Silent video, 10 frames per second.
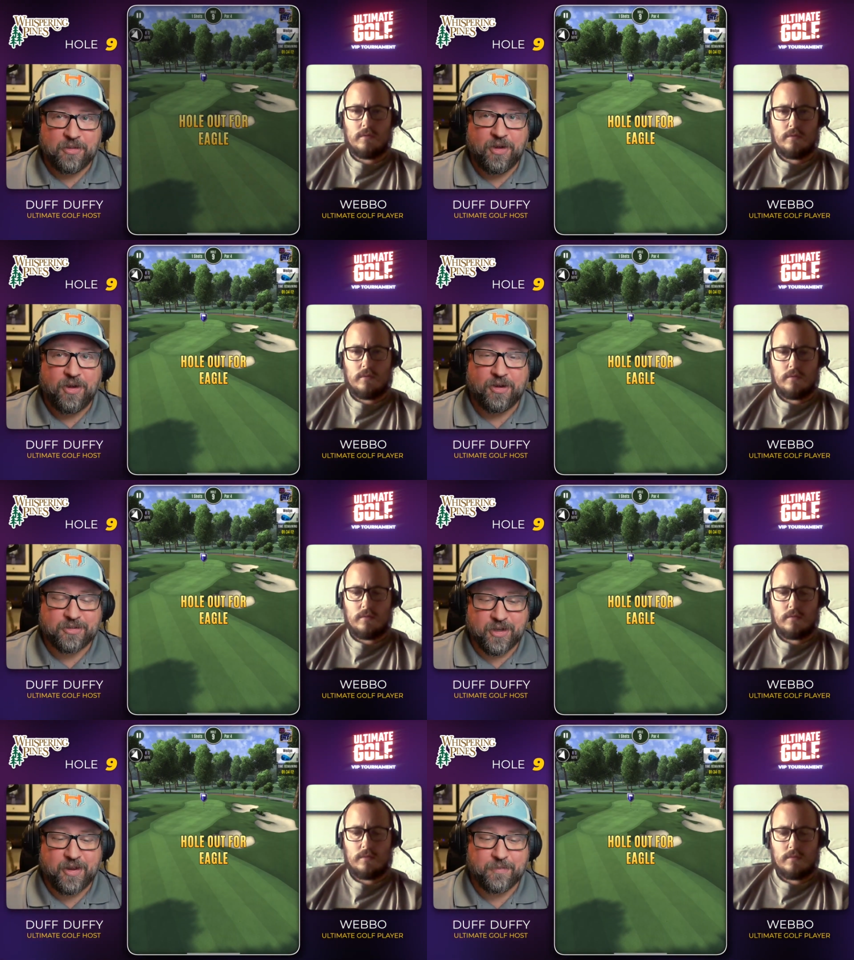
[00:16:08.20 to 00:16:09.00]
Speaker 1: long
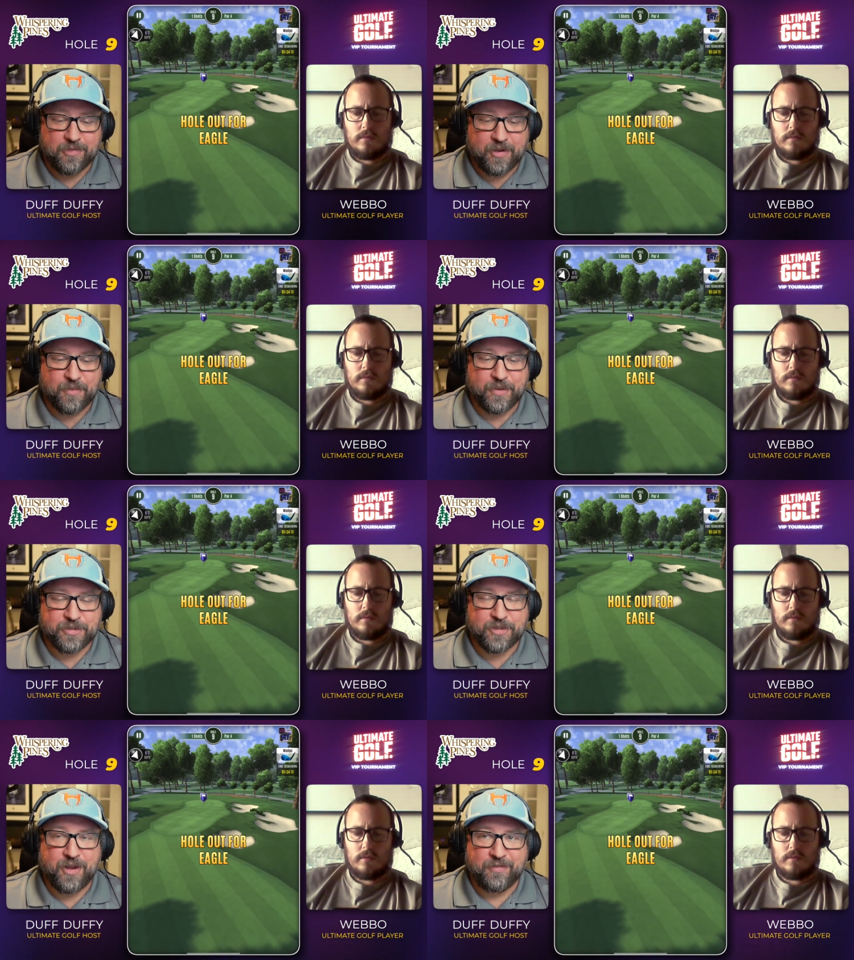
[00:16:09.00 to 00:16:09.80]
time with that quick
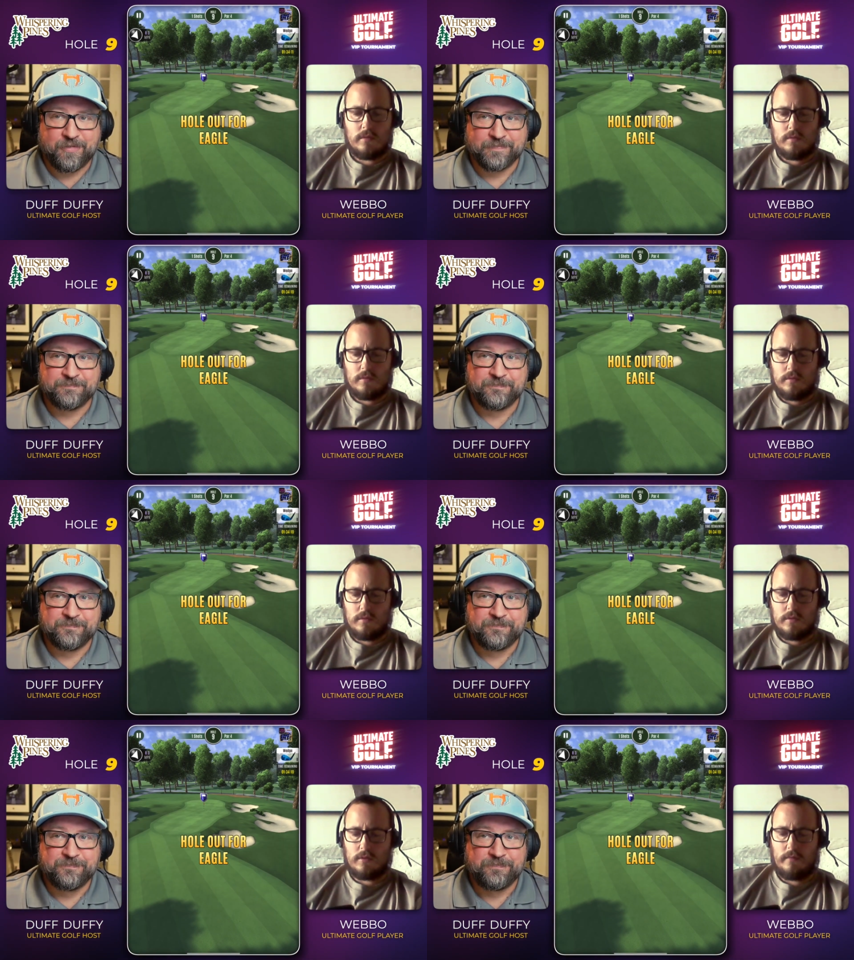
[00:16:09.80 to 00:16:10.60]
shot.
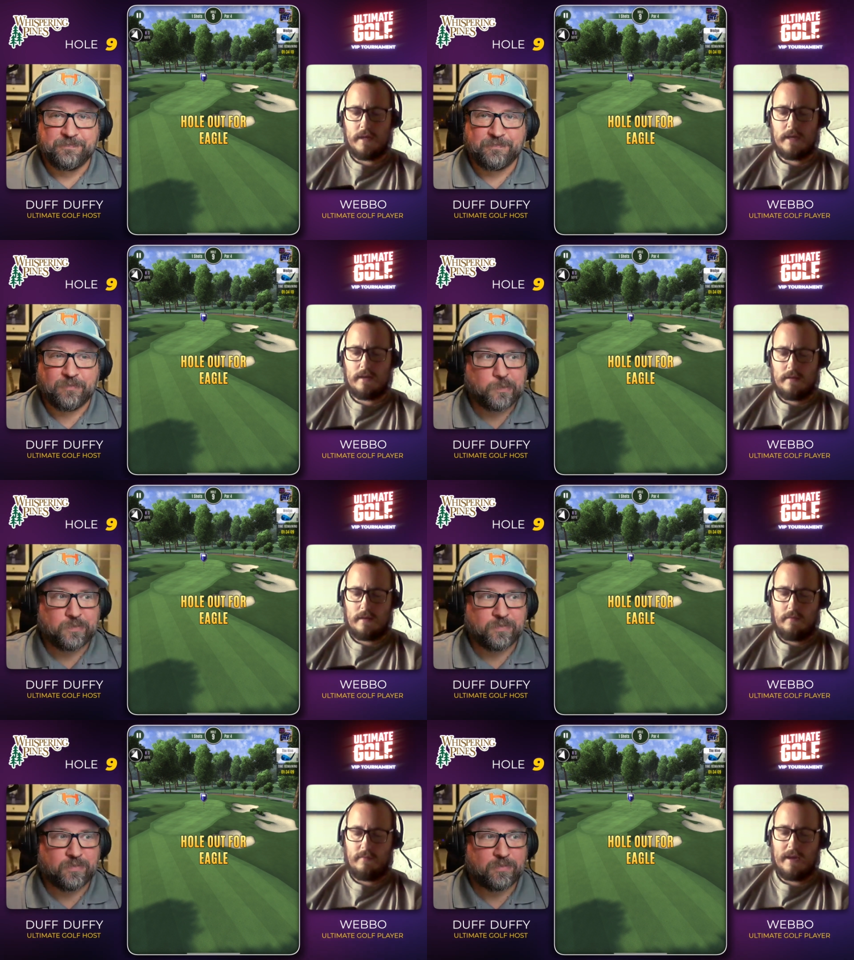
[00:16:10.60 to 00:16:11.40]
Speaker 2: So I think
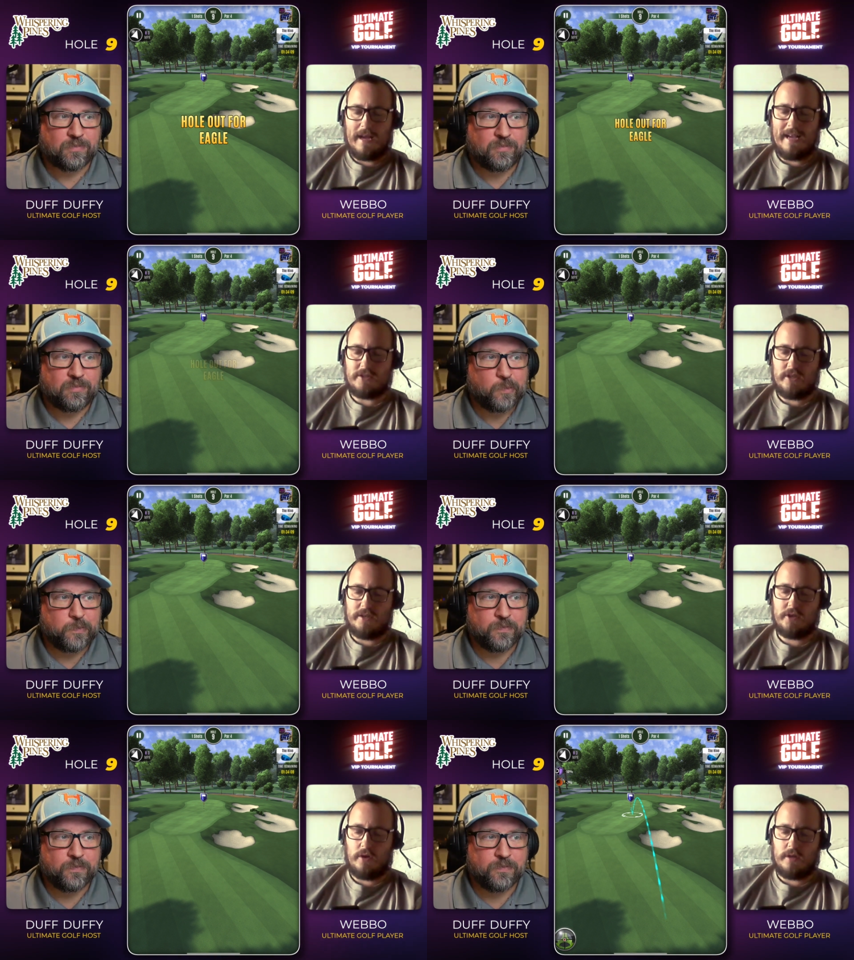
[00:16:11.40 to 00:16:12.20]
I think I
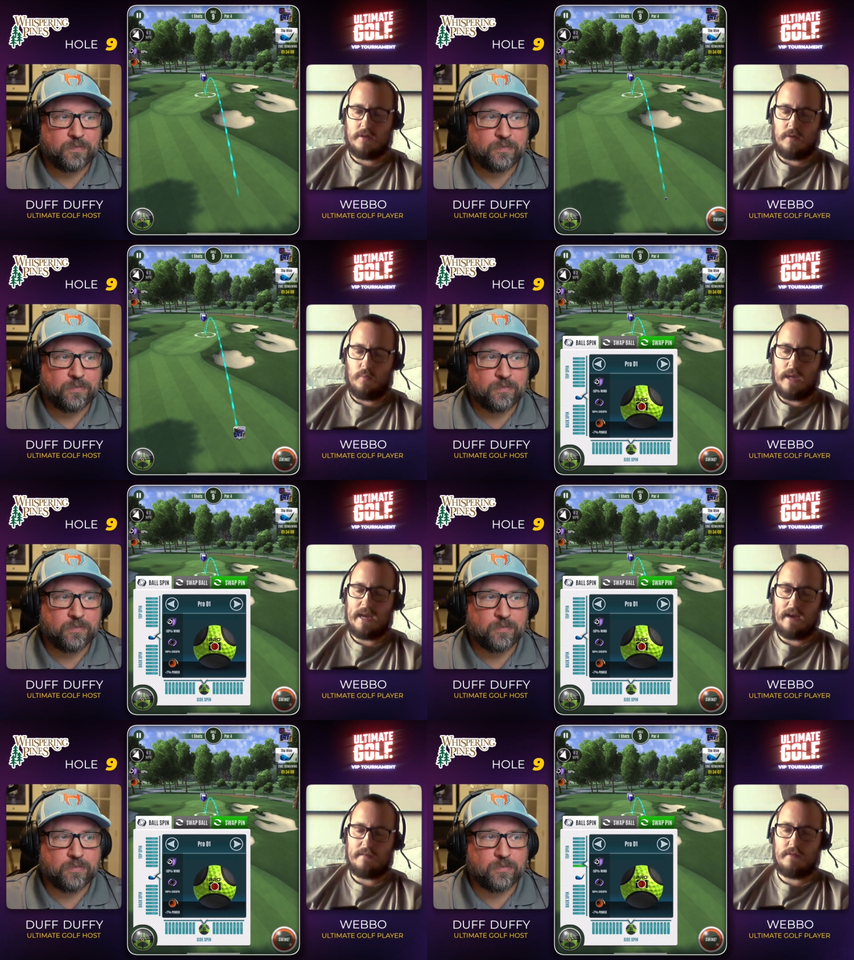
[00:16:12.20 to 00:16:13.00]
actually joined a
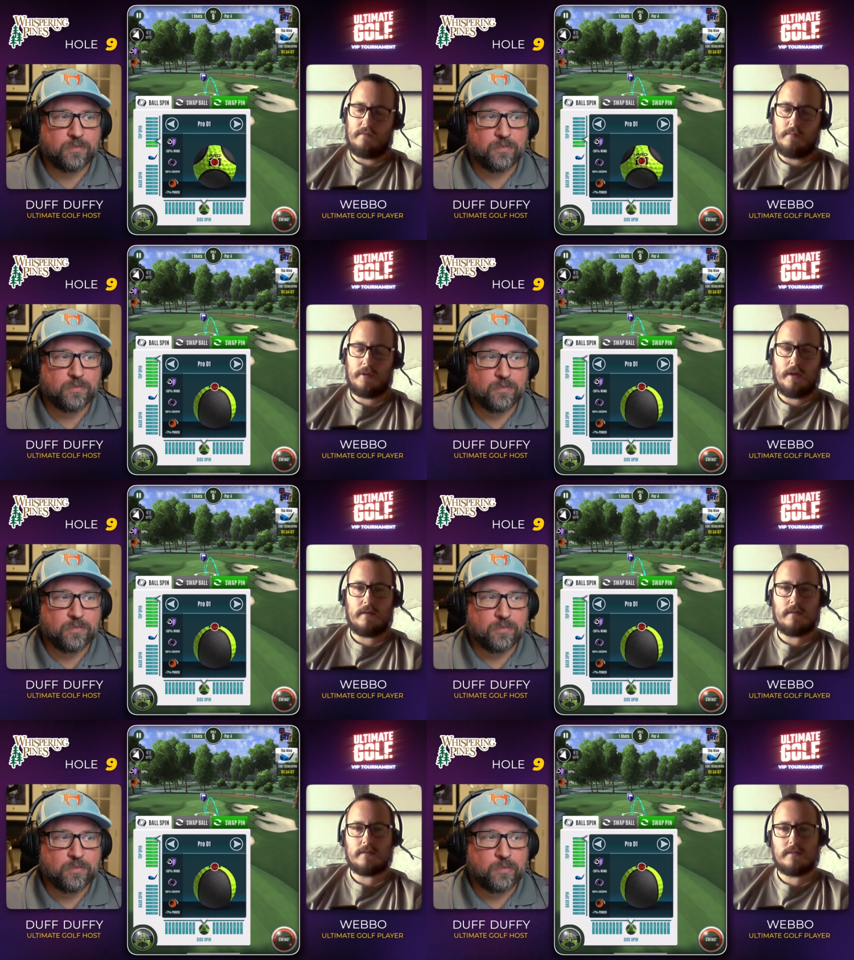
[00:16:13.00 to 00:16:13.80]
week after everybody
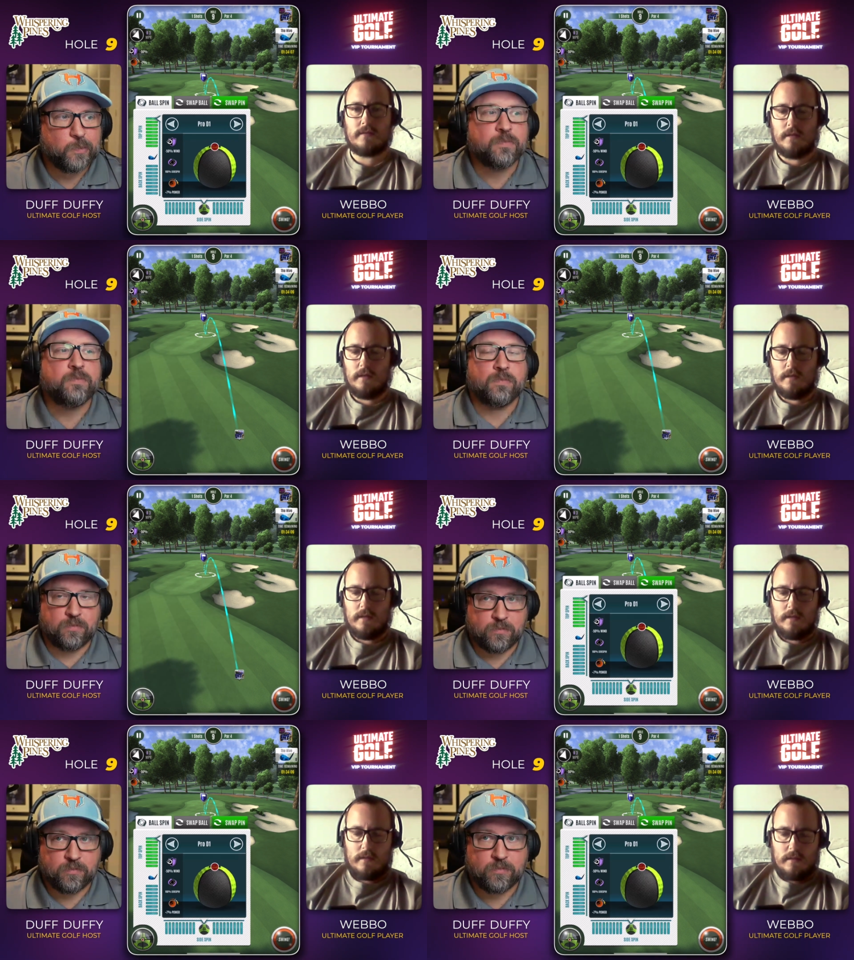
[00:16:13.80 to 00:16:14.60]
else,
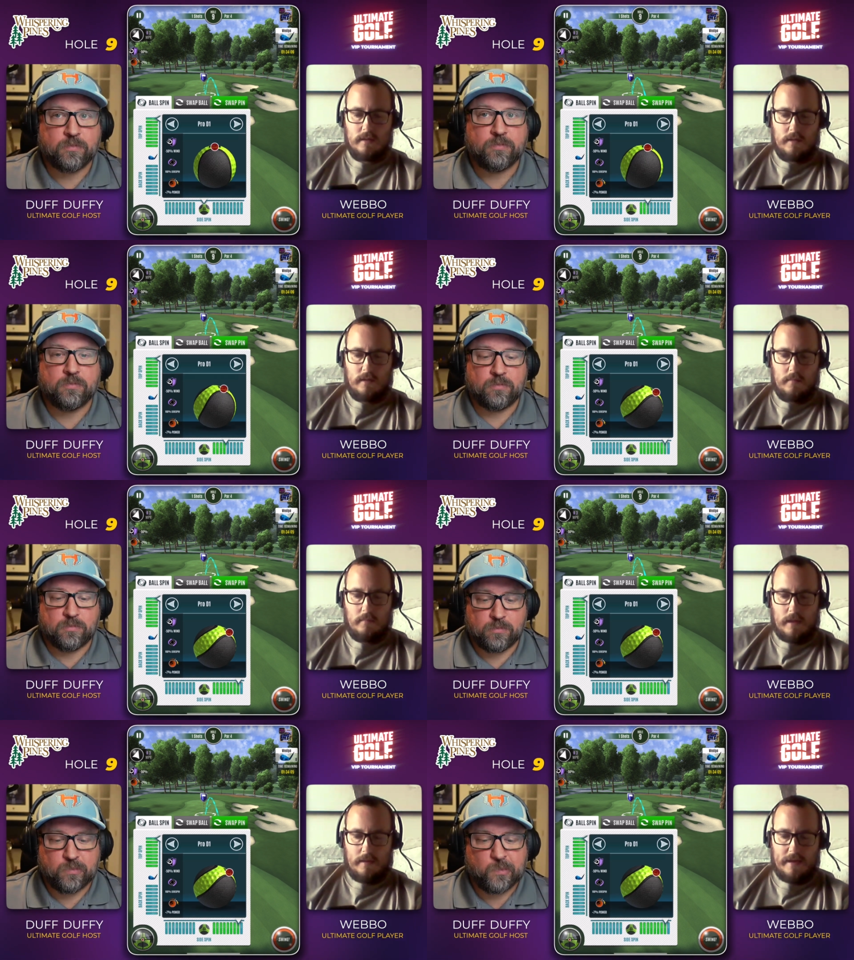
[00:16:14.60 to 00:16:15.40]

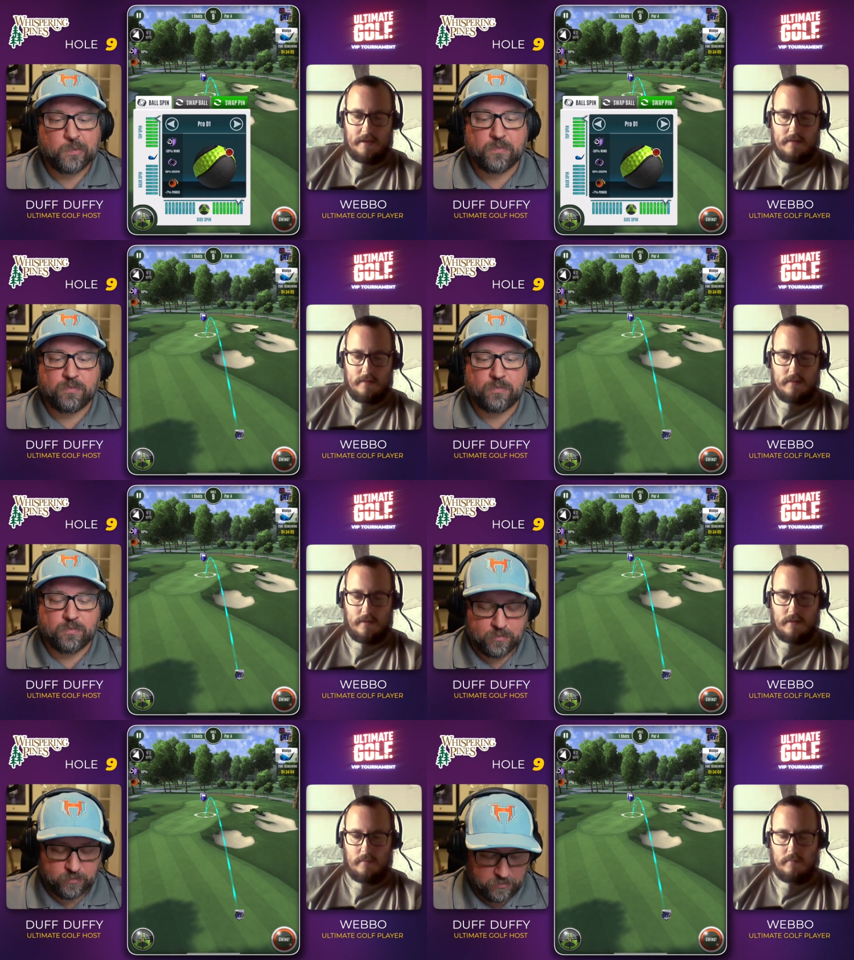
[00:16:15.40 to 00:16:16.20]
um, and then.
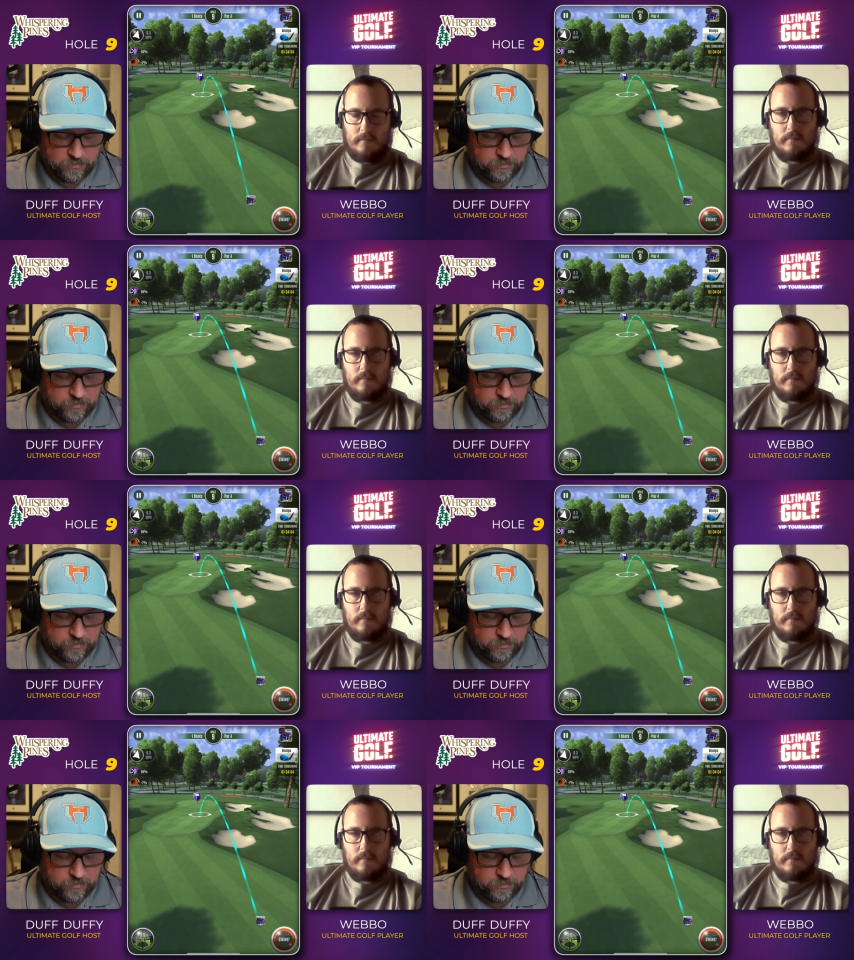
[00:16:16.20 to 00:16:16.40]
Um,